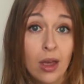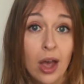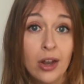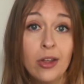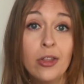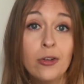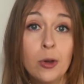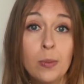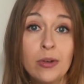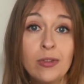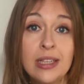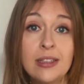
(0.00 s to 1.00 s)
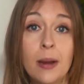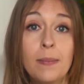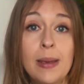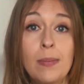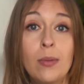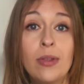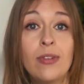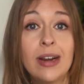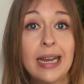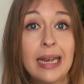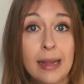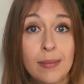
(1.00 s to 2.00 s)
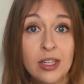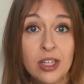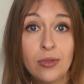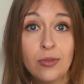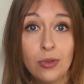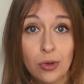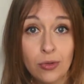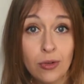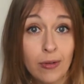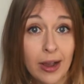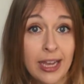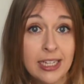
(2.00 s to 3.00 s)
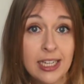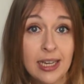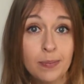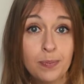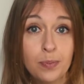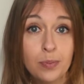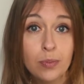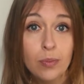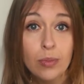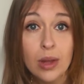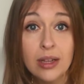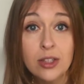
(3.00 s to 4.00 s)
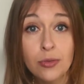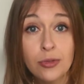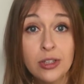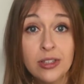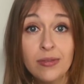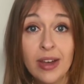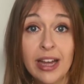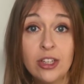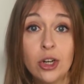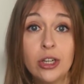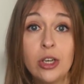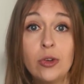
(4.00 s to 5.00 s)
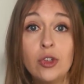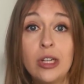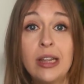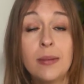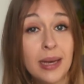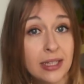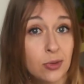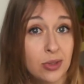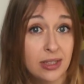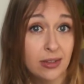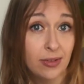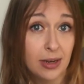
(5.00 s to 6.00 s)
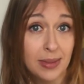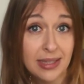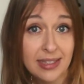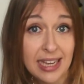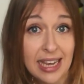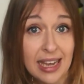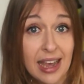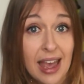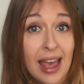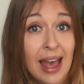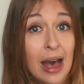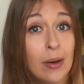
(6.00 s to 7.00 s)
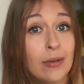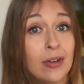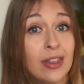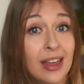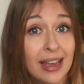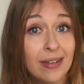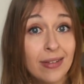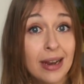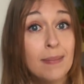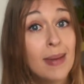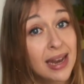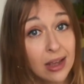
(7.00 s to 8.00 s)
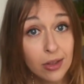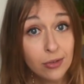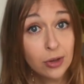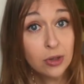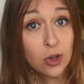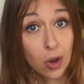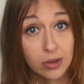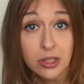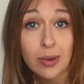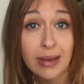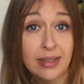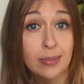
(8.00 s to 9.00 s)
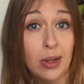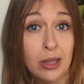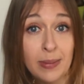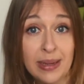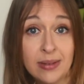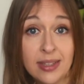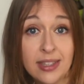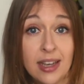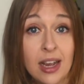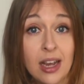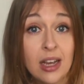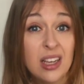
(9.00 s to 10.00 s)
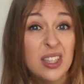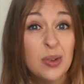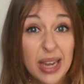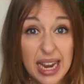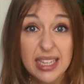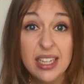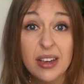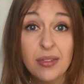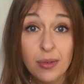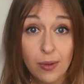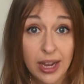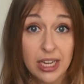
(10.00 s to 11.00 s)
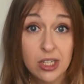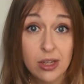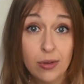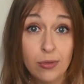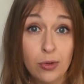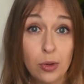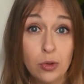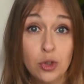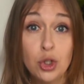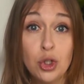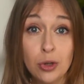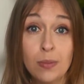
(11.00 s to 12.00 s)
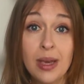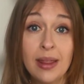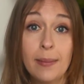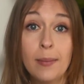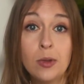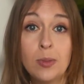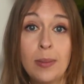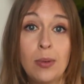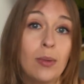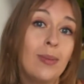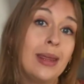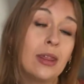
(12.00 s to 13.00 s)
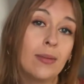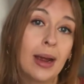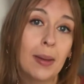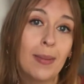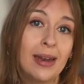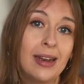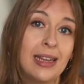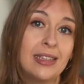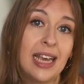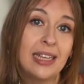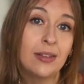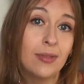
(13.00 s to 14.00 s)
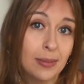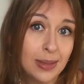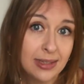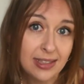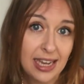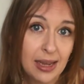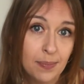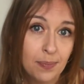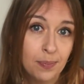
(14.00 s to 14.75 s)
Another group at risk are people with very limited food variety. So fruits and veg are usually the best sources of vitamin C. However, thankfully, many other foods also have small amounts. So eating a variety of foods should mean that most people will meet their recommended intakes of vitamin C.